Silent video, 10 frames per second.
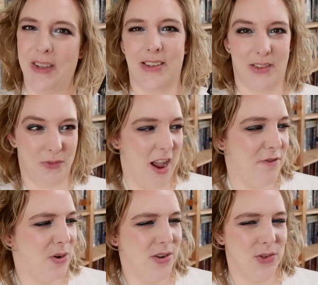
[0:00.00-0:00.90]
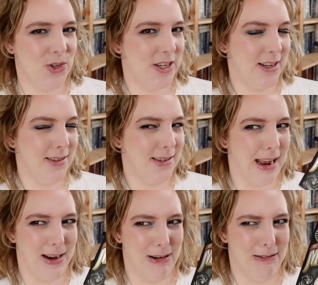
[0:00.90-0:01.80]
because it's 5 books or 6,
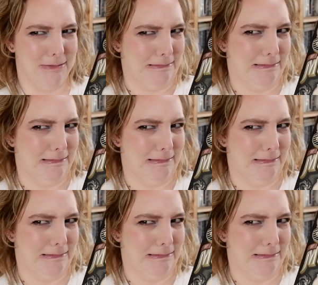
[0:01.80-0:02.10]
I don't know.